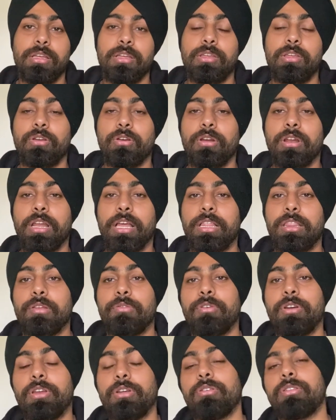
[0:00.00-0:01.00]
you're gonna like the
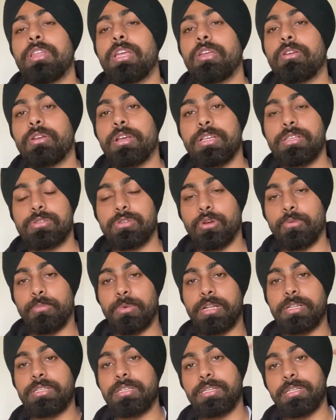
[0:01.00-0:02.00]
video. Thank you guys so
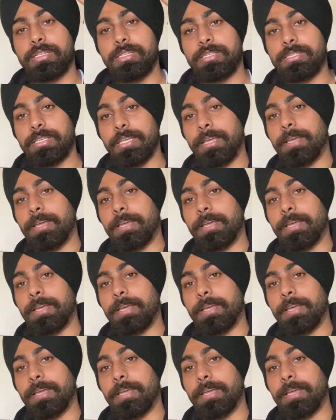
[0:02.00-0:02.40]
much. See